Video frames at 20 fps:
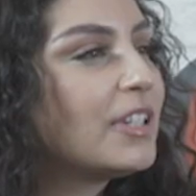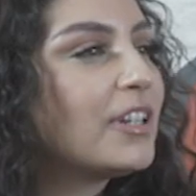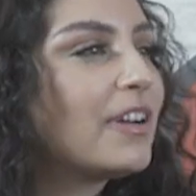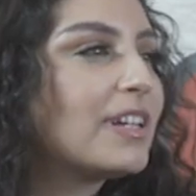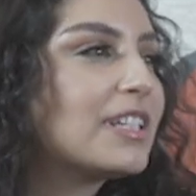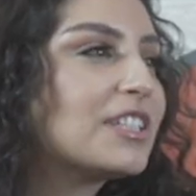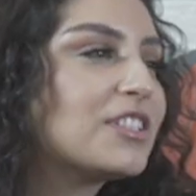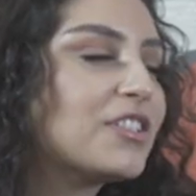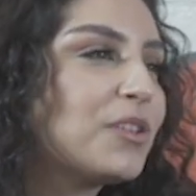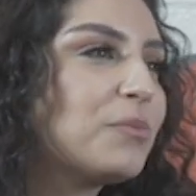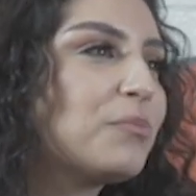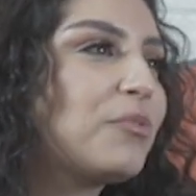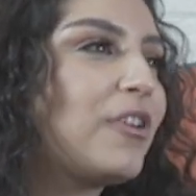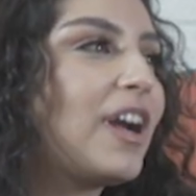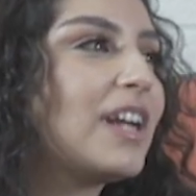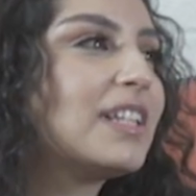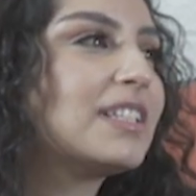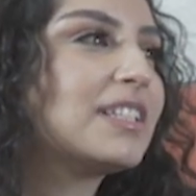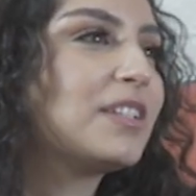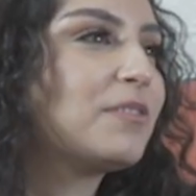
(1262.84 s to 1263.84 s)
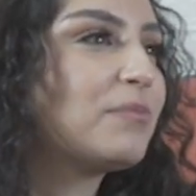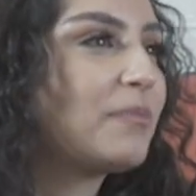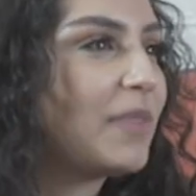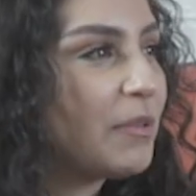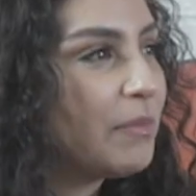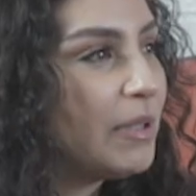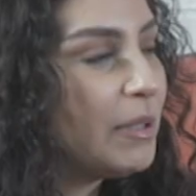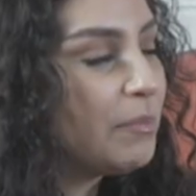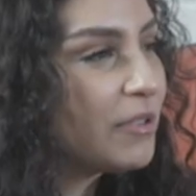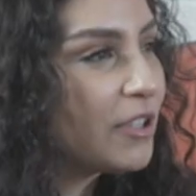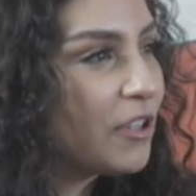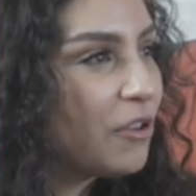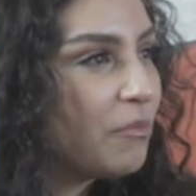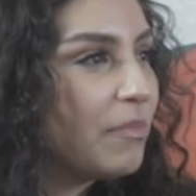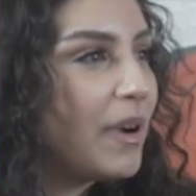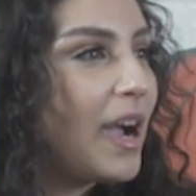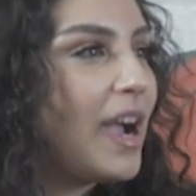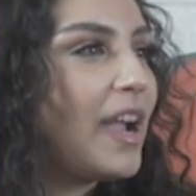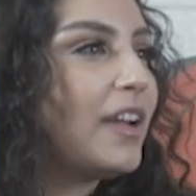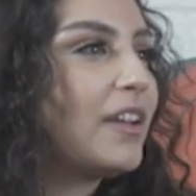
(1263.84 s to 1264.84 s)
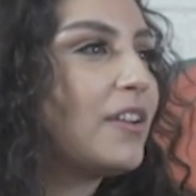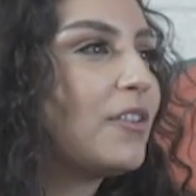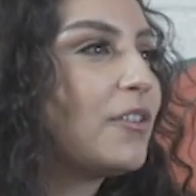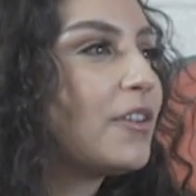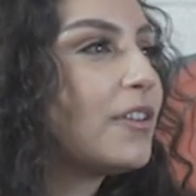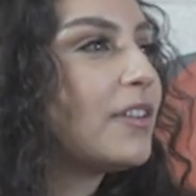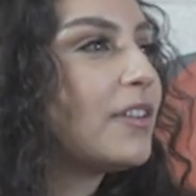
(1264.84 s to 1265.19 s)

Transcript: at a certain price, and like people don't buy it, or